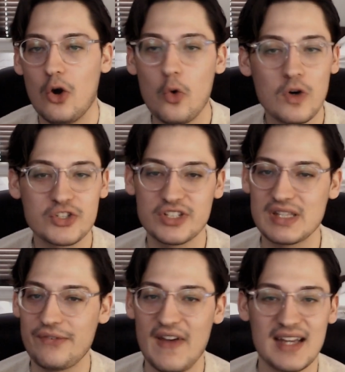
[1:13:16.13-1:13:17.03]
or just
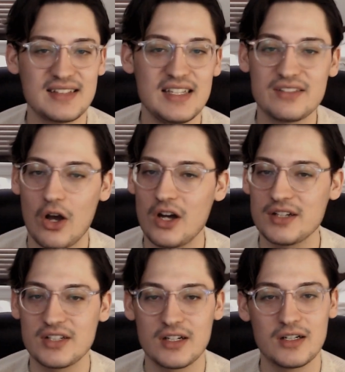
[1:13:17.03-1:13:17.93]
the fact he's a
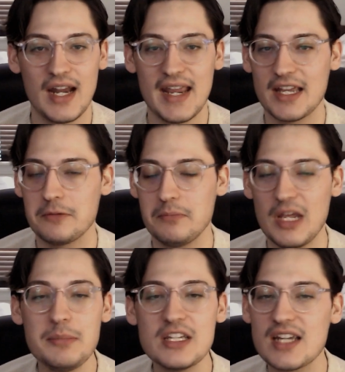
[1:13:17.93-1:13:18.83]
hunter and
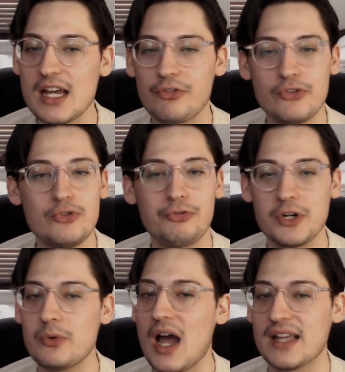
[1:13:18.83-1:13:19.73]
maybe you get a few
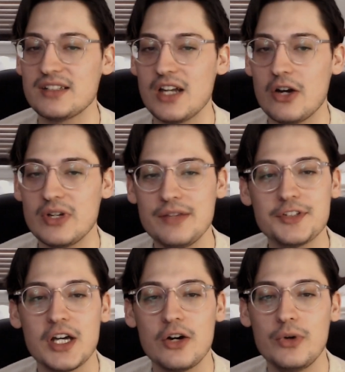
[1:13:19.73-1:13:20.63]
free rides, you know,
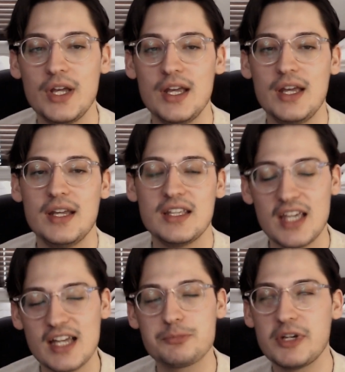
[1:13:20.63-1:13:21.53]
even though he
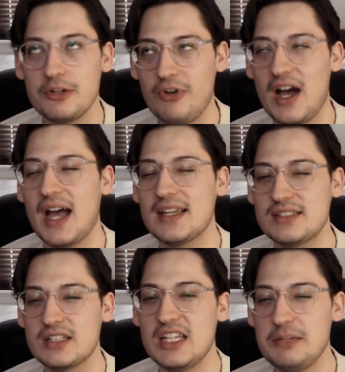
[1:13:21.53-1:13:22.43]
has been advised
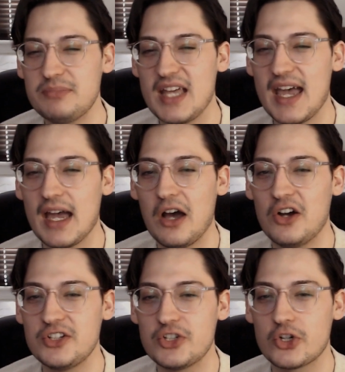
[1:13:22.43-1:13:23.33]
to keep that
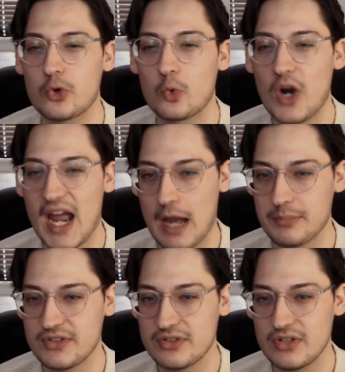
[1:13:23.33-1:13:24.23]
under
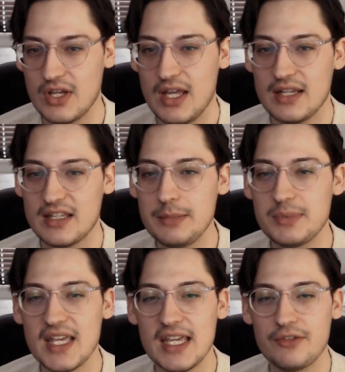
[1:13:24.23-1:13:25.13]
wraps, keep
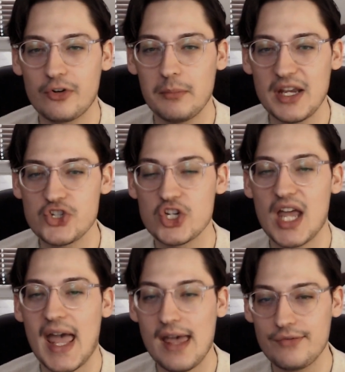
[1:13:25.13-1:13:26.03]
that information
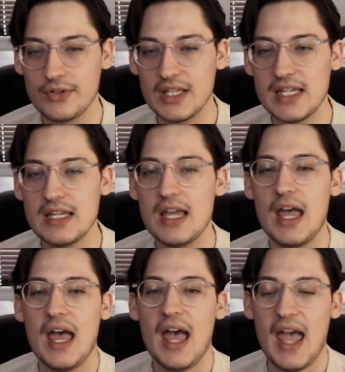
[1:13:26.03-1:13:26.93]
heavily,
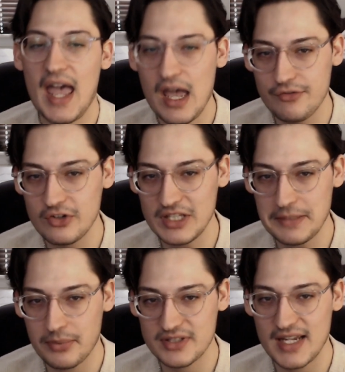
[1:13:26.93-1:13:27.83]
heavily
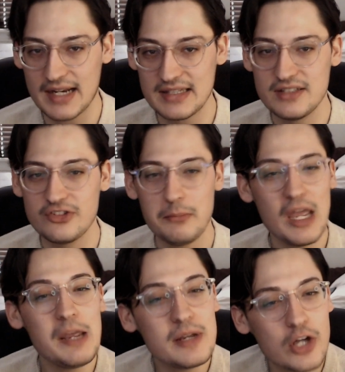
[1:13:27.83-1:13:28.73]
protected. So
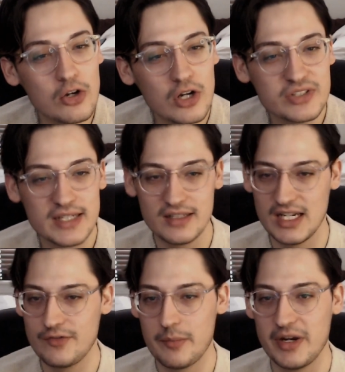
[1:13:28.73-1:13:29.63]
maybe don't go telling
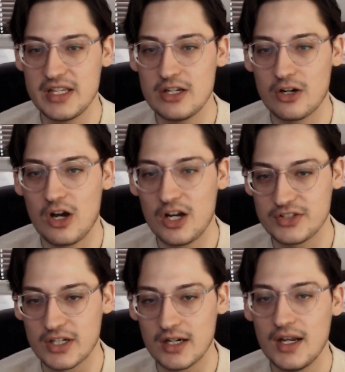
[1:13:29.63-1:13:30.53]
everybody you're a
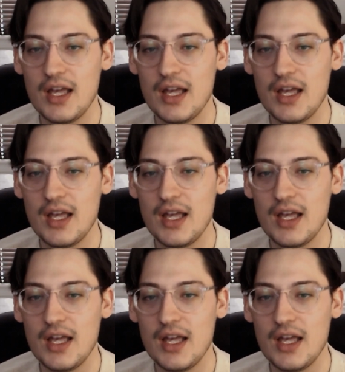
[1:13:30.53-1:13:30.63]
hunter.